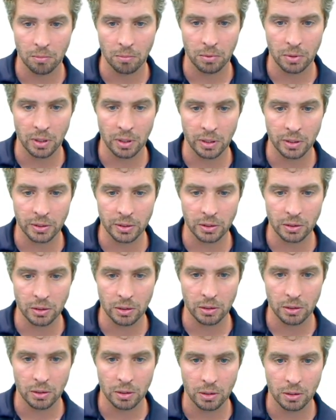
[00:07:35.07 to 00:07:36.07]
plus
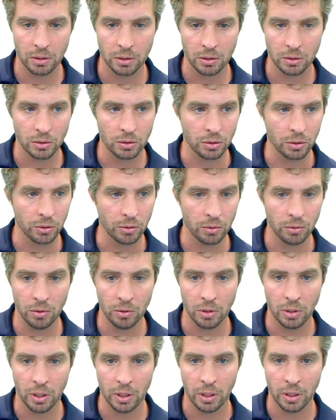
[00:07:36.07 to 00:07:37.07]
2,
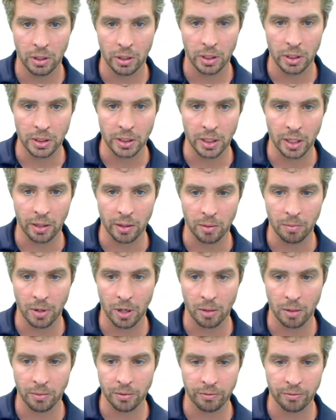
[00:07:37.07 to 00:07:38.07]
get down to the
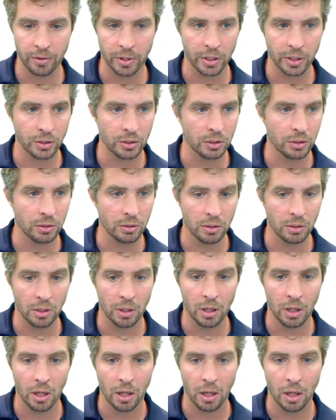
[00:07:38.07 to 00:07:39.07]
bottom of the fraction,
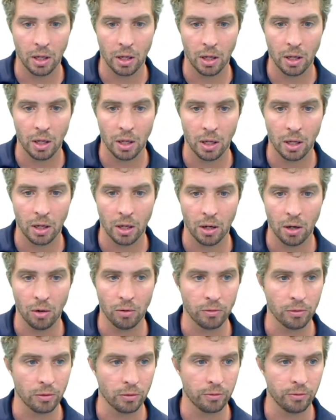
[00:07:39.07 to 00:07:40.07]

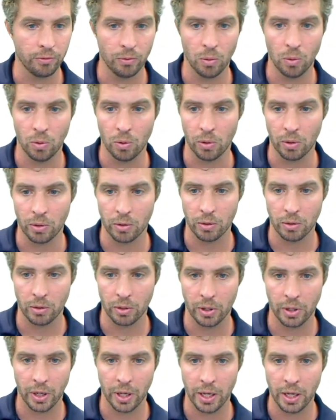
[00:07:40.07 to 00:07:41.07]
over 4.
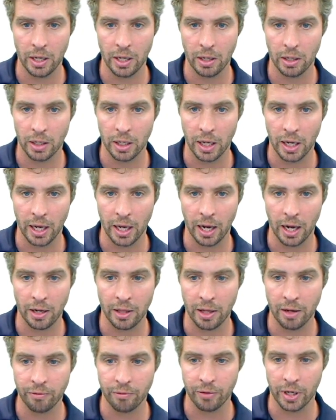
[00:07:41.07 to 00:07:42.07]
Okay, get out of
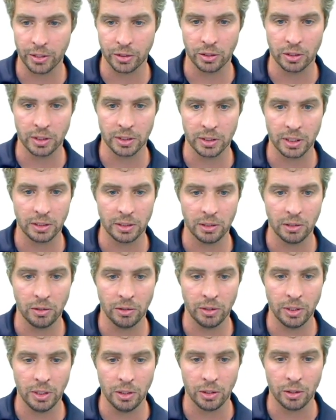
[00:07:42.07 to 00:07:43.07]
that fraction because I still
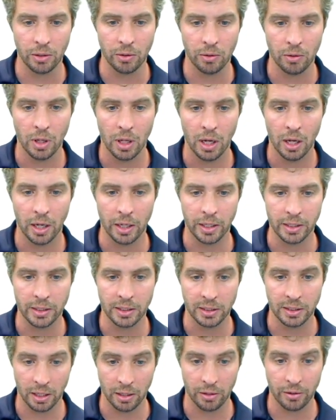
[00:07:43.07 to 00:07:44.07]
need to
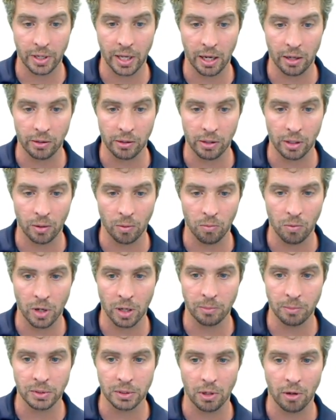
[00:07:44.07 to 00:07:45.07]
tell the calculator what
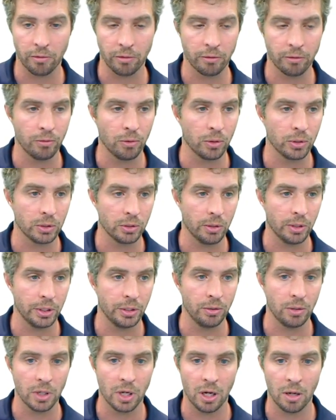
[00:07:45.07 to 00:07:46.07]
I'm solving for, so I do
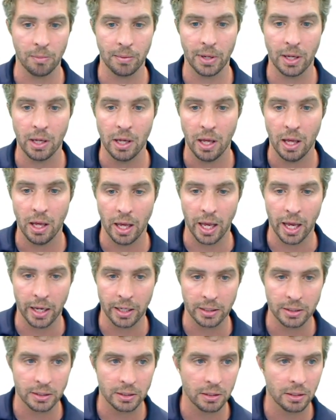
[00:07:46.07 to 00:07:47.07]
comma
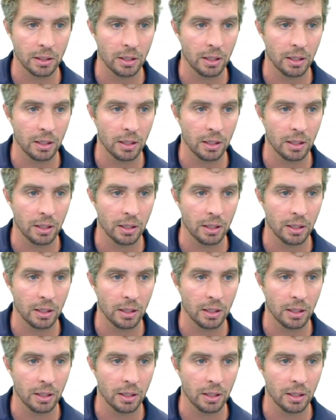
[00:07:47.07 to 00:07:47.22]
x,